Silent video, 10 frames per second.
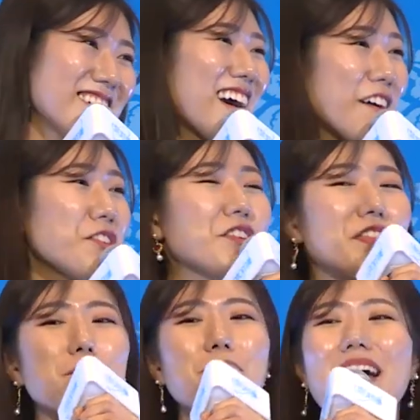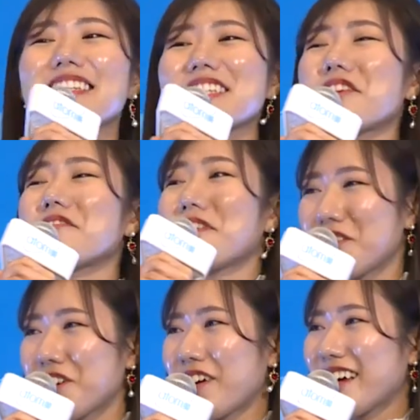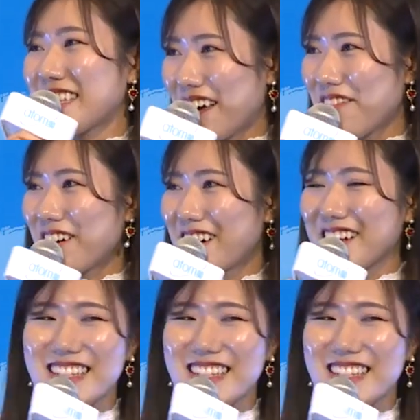I wish you the best in your future endeavors.